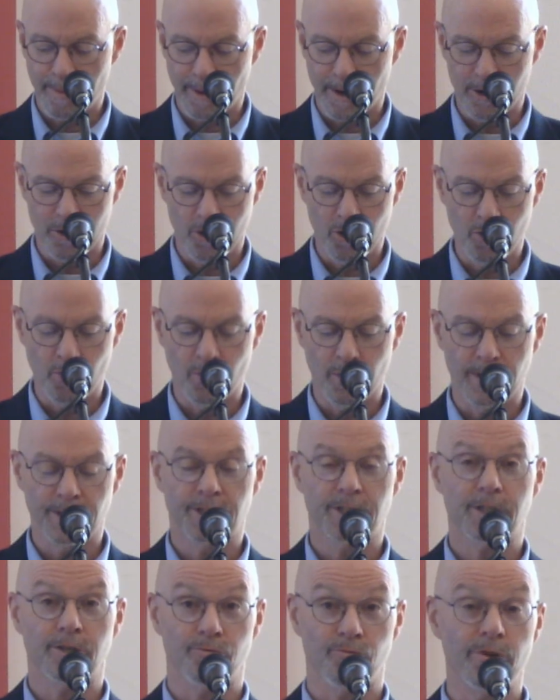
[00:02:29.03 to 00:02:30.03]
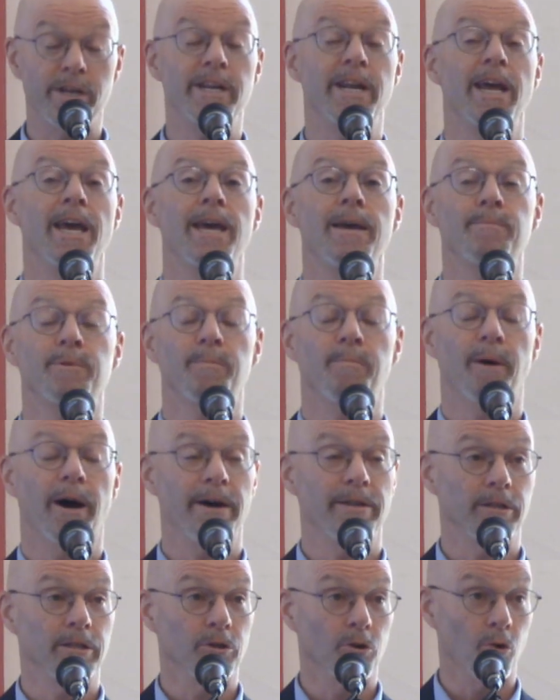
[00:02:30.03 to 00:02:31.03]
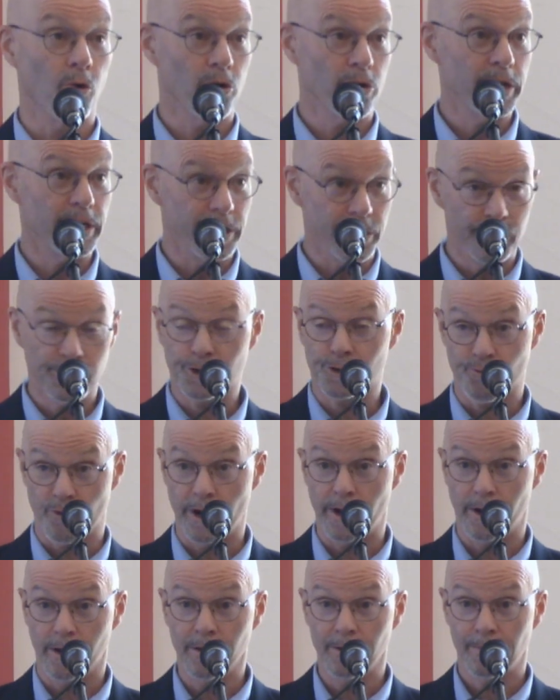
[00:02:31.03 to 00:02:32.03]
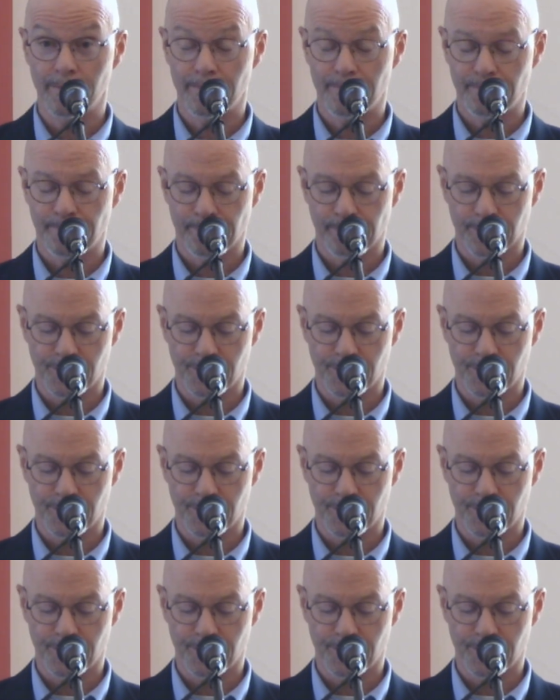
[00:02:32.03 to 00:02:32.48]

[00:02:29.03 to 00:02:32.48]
who was renamed by the Lord Israel.